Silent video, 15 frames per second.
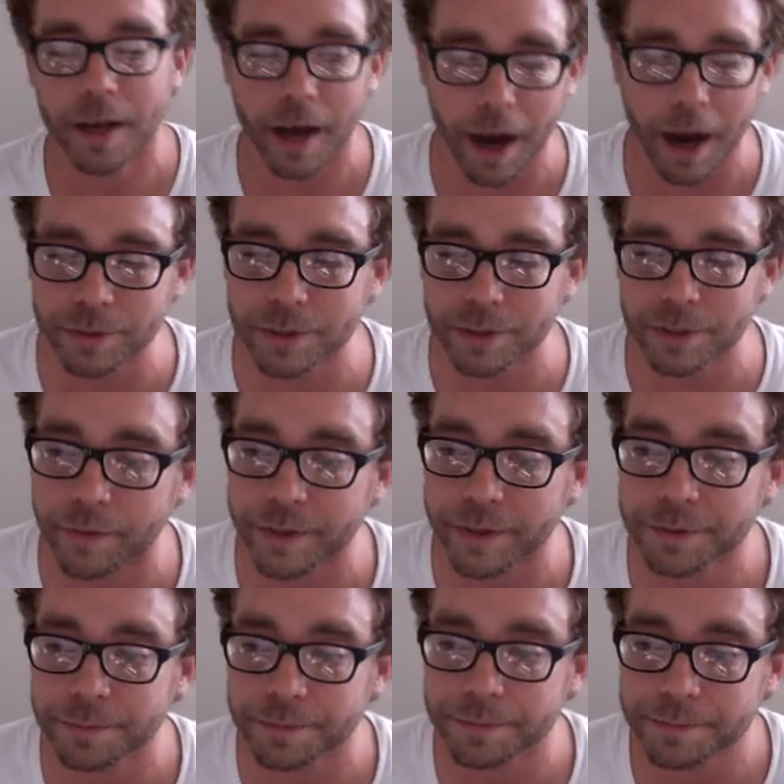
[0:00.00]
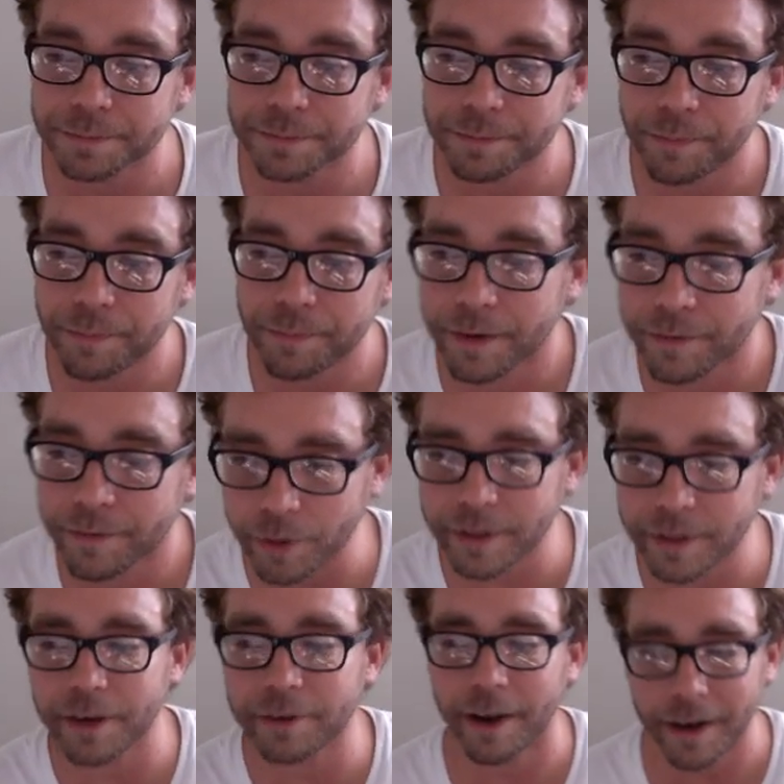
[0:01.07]
I wasn't nervous.
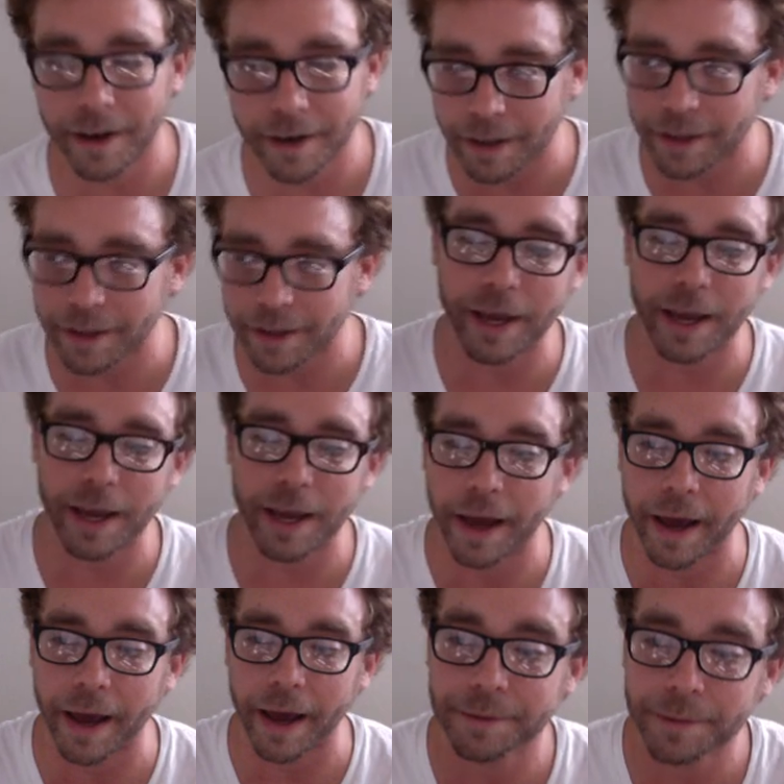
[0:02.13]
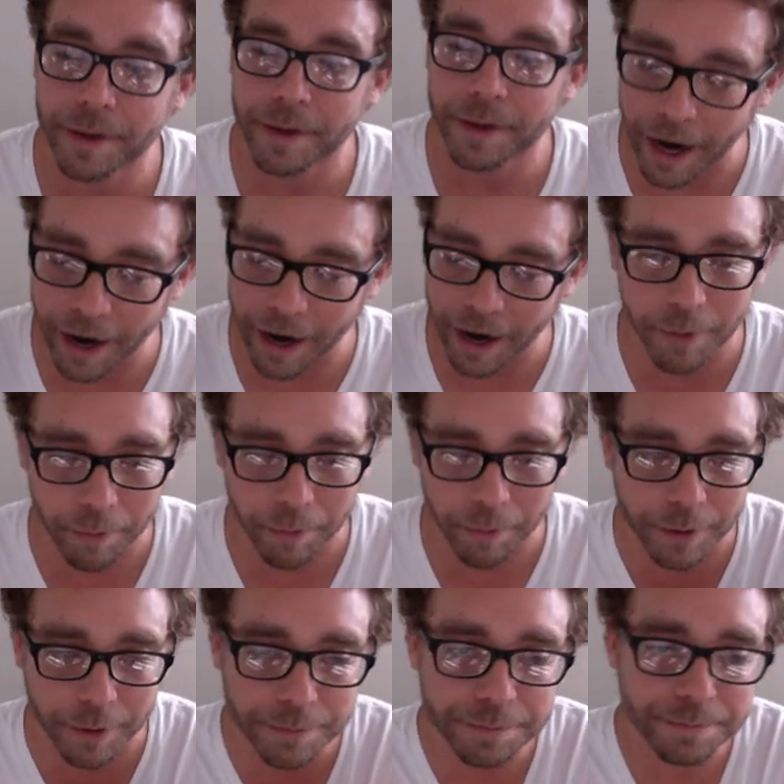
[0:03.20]
Fortnite grind. You came back. I remember
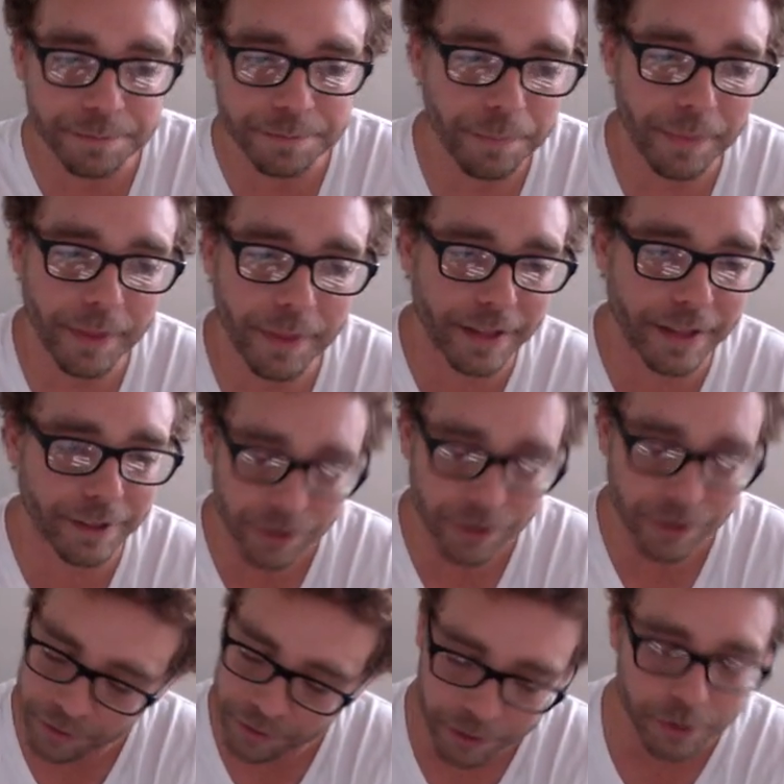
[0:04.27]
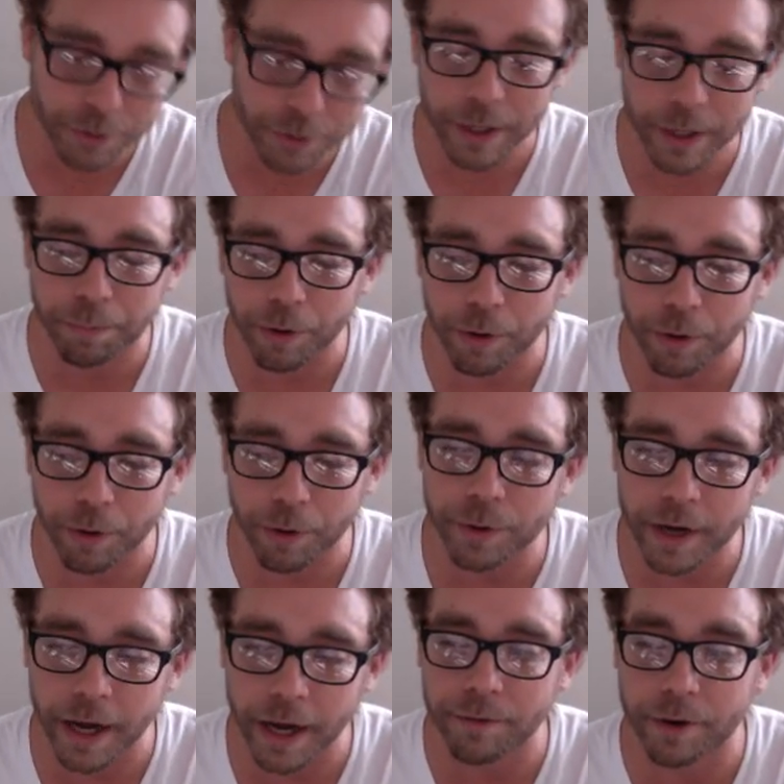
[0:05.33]
you. And the Dodgers, we pulled this
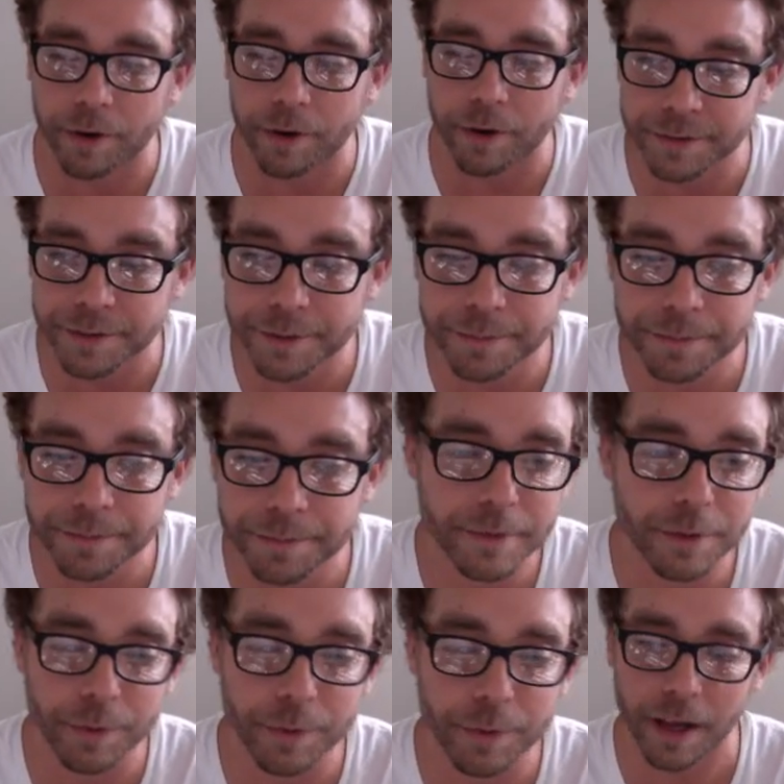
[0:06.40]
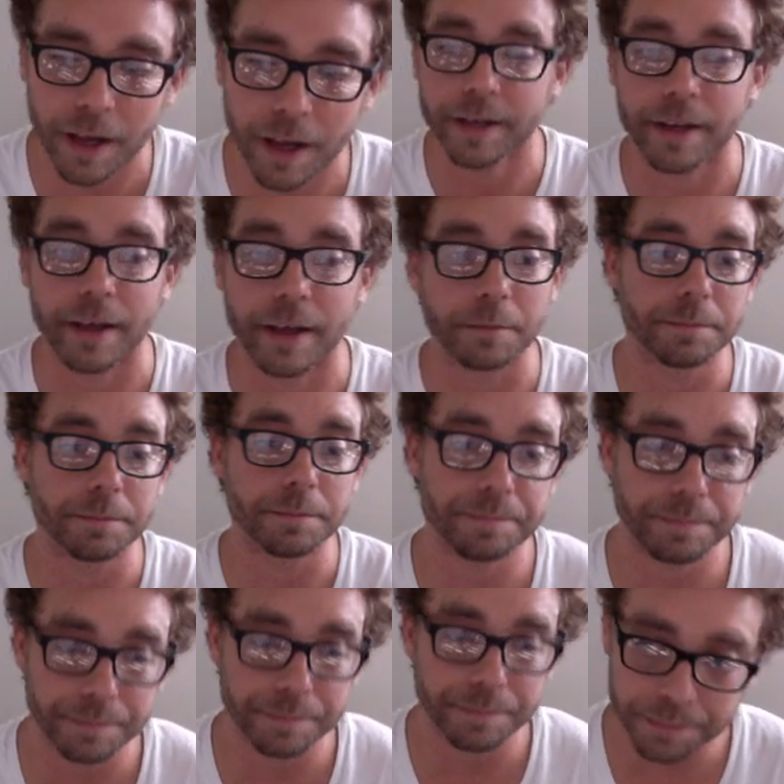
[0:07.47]
one out of our ass. We definitely did.
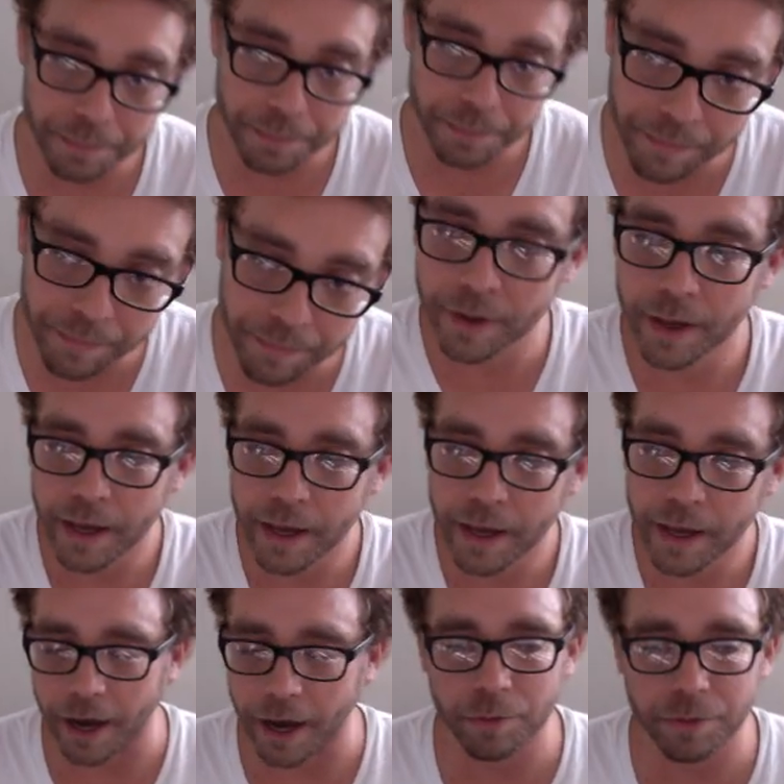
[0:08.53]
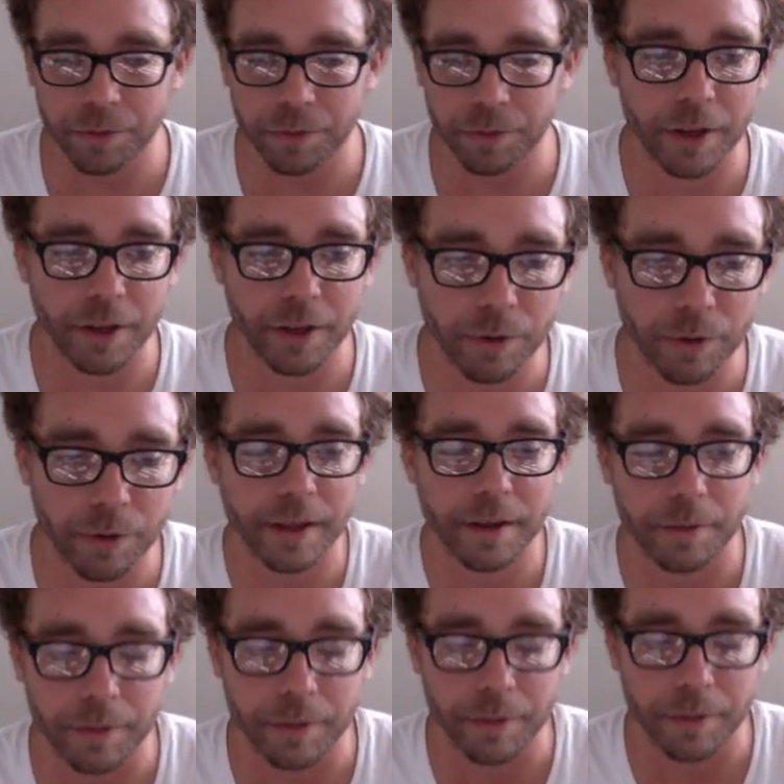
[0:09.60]
And I don't think that you were
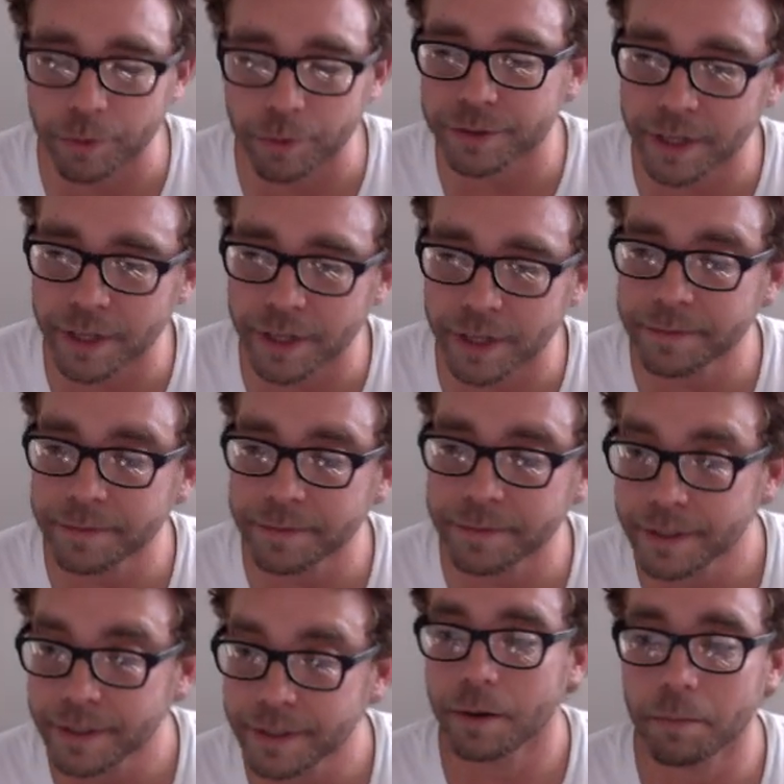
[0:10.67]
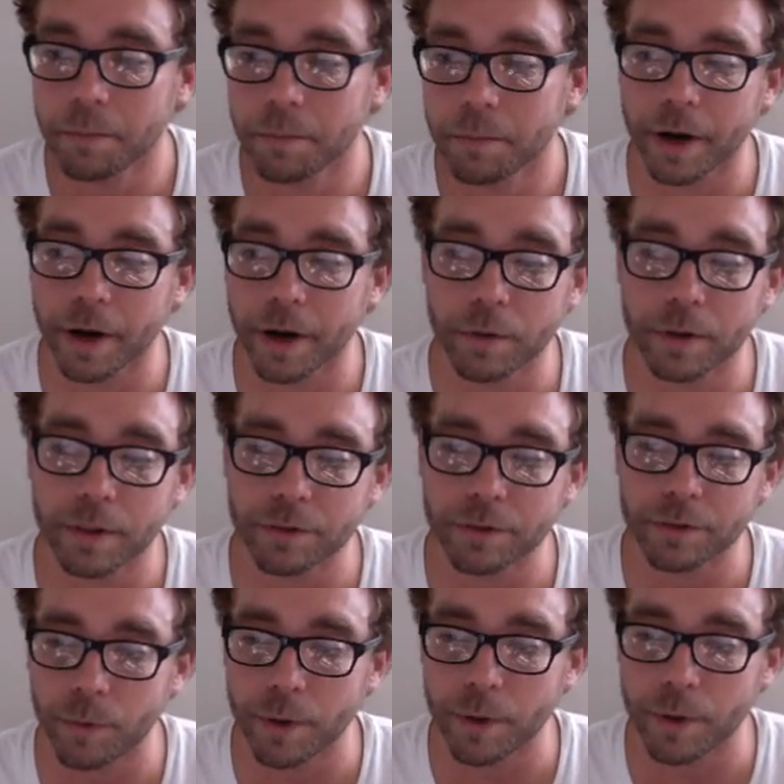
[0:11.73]
the Brewers guy, but with this
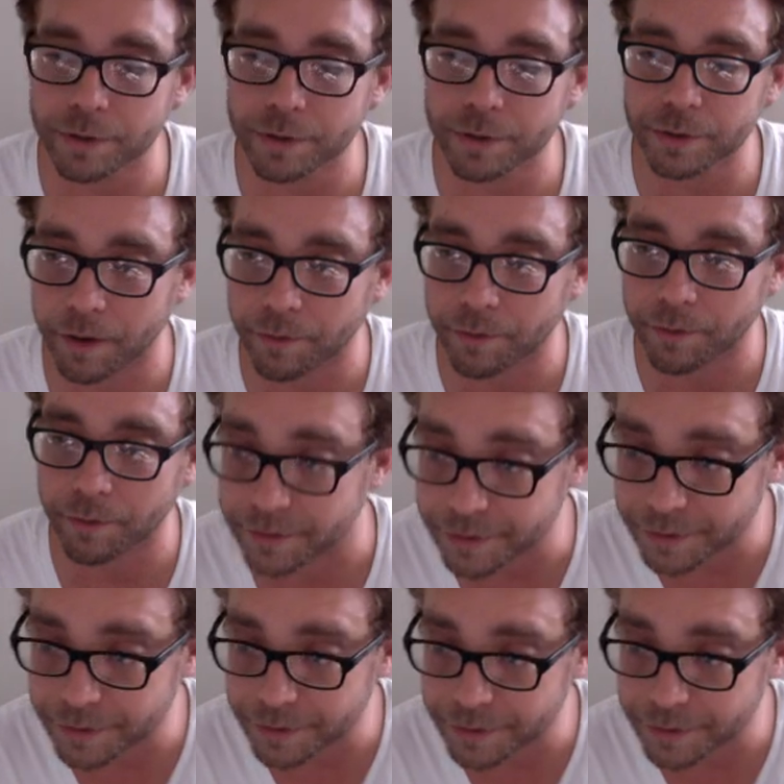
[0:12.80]
one we pulled out of our ass.